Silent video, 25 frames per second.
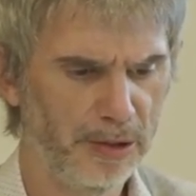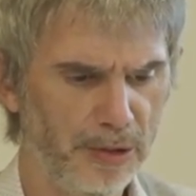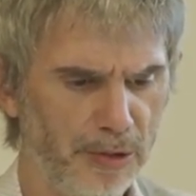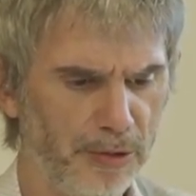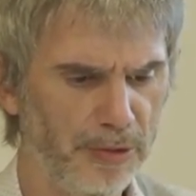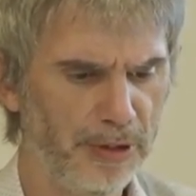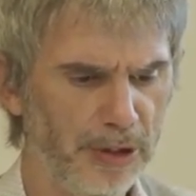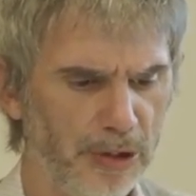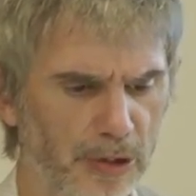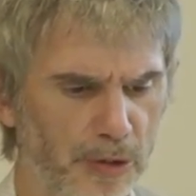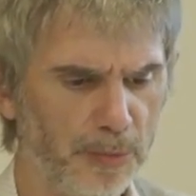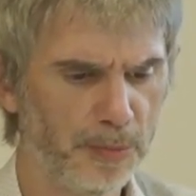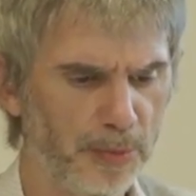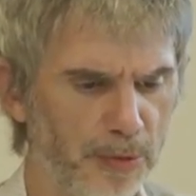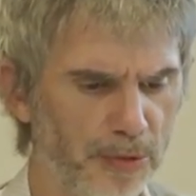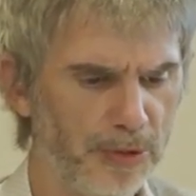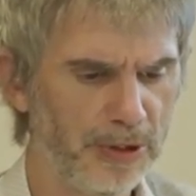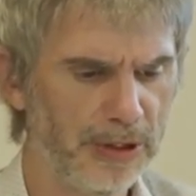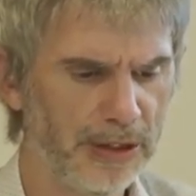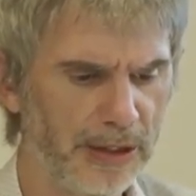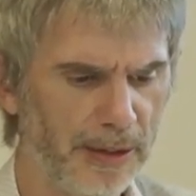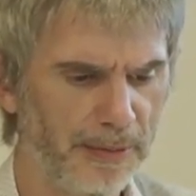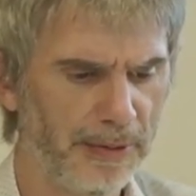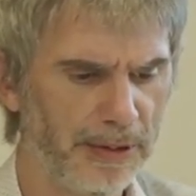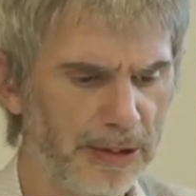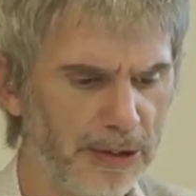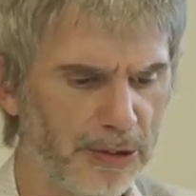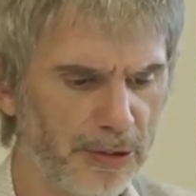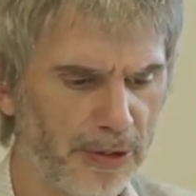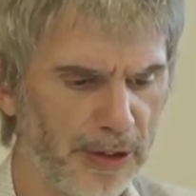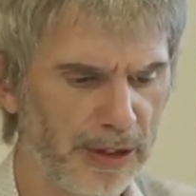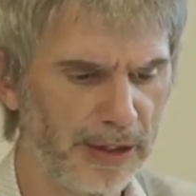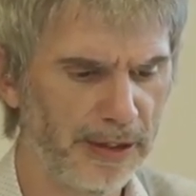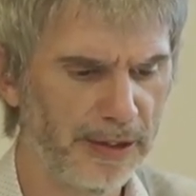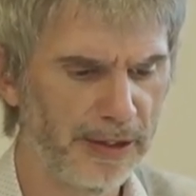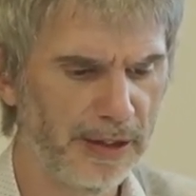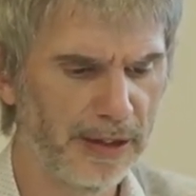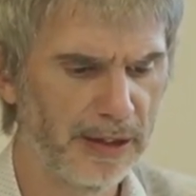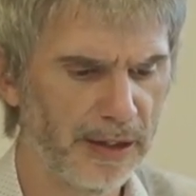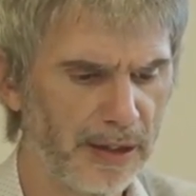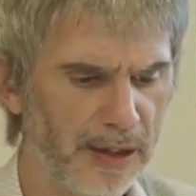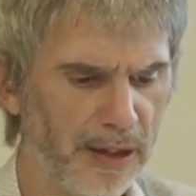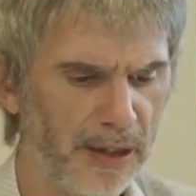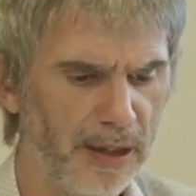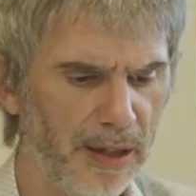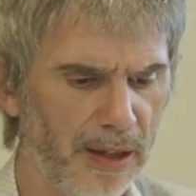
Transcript: You need to put gigabytes or anything.